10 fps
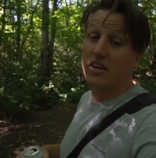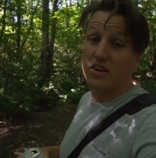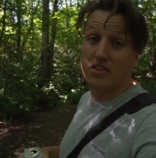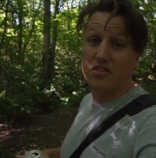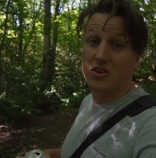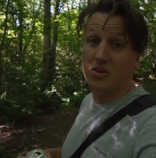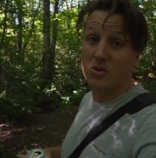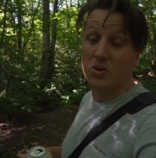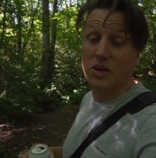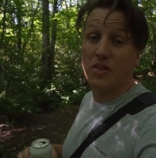Nice and
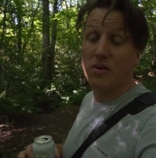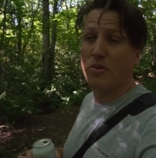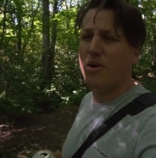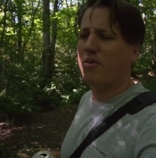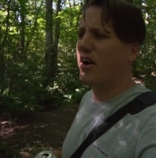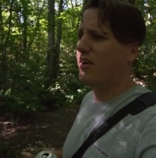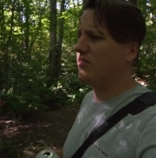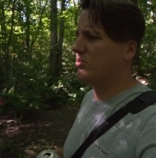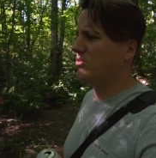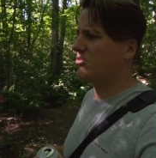cool. I think when we
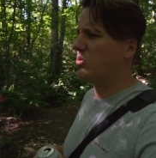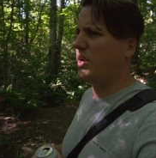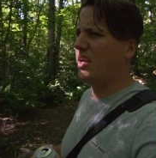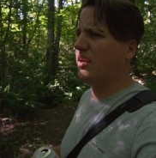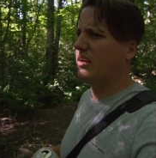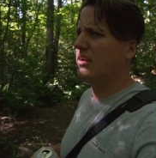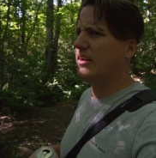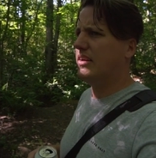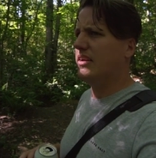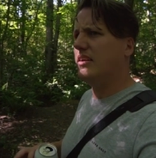arrived it was
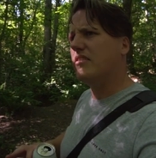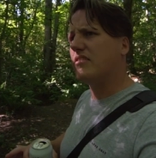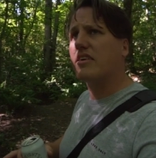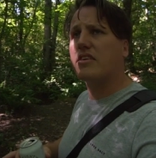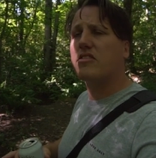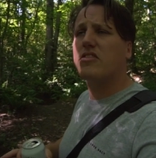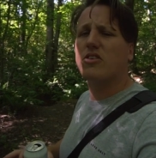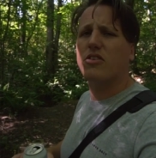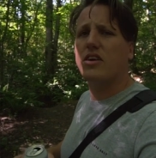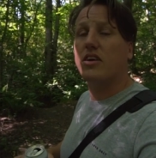26
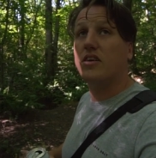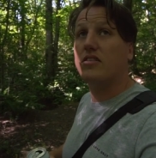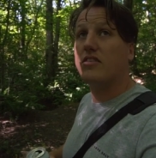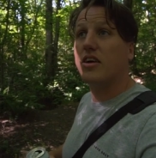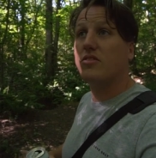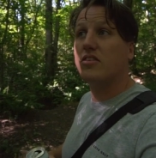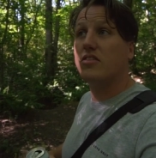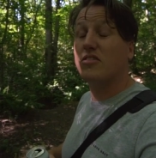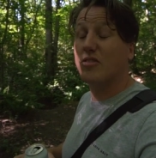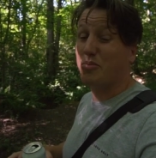degrees
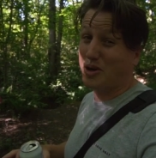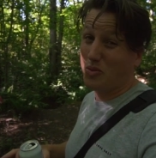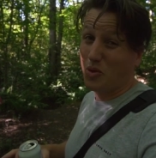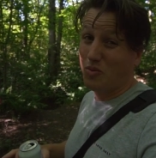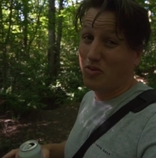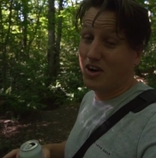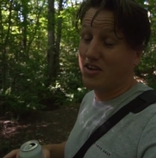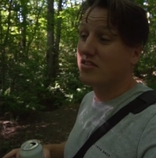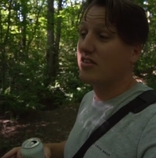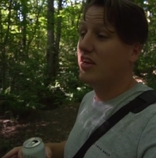Celsius, so pretty warm for
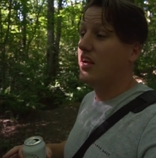us.